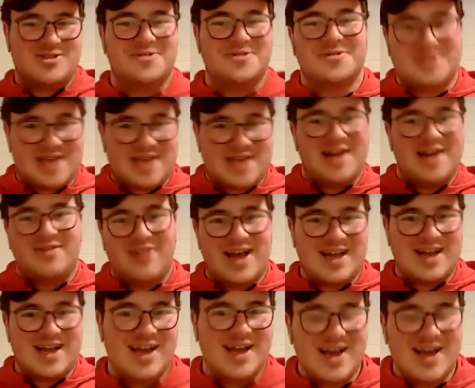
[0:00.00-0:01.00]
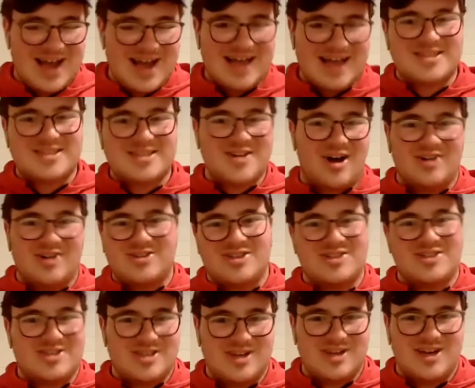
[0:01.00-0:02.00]
So it was kind of like, it's not
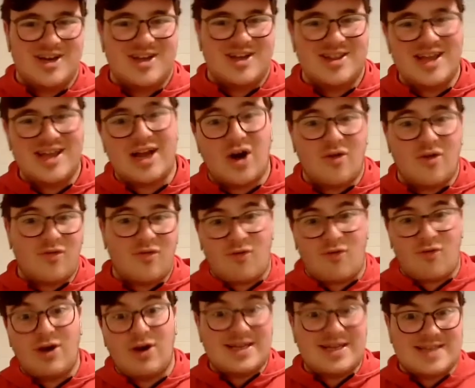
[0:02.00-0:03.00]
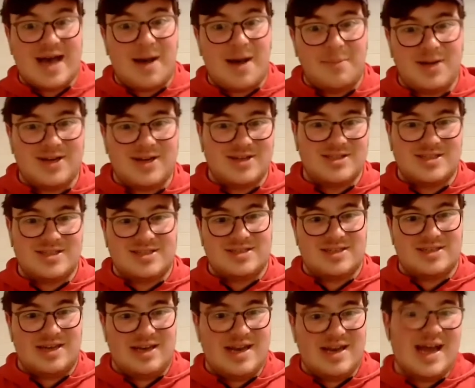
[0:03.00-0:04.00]
just they got freaked out
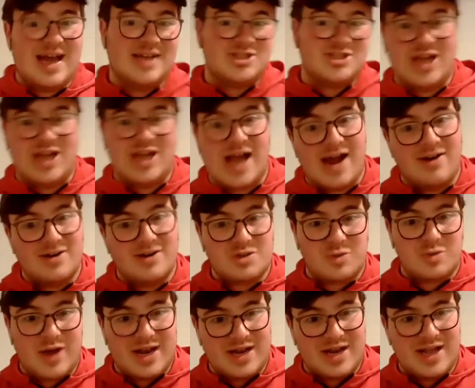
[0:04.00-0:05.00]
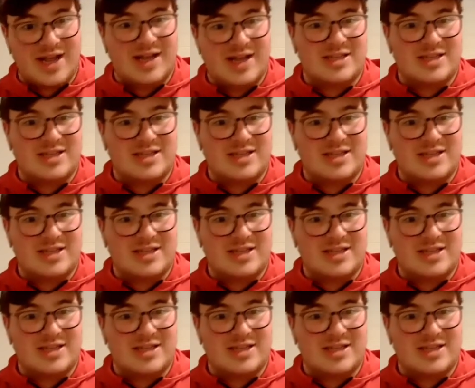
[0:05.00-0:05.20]
because Najee Harris went,